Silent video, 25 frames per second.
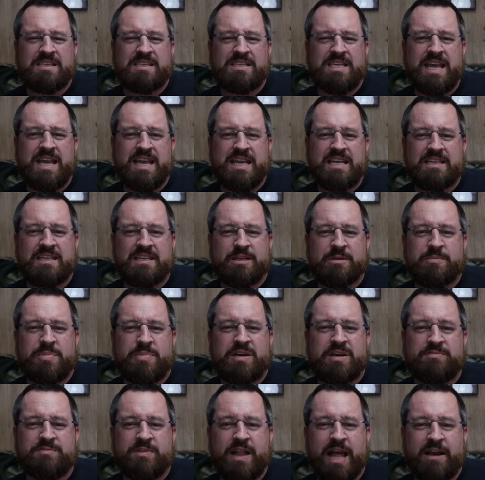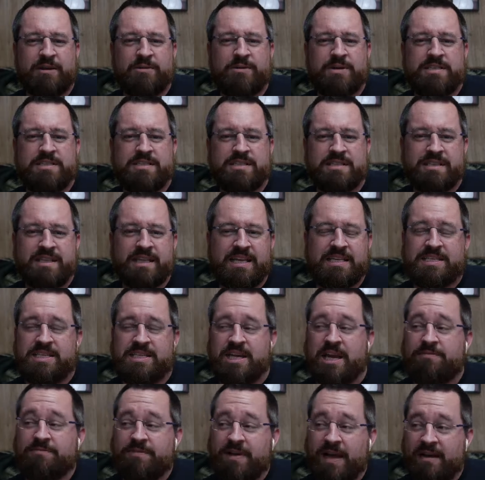taking a little bit of flack recently.
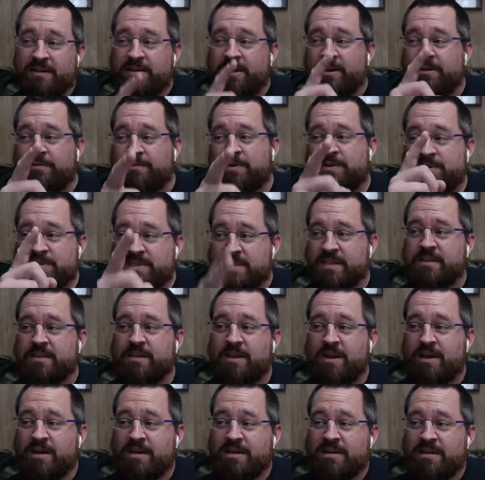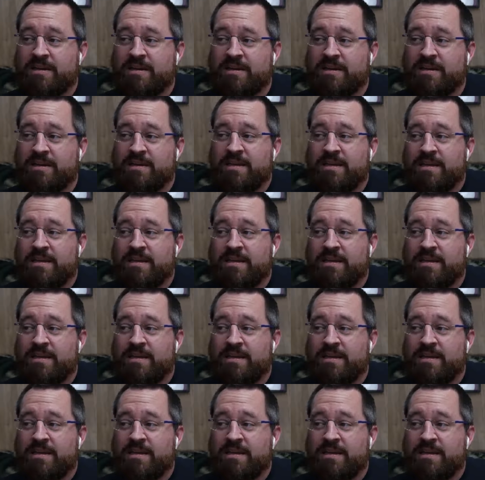Jeff, I don't know if you're still on.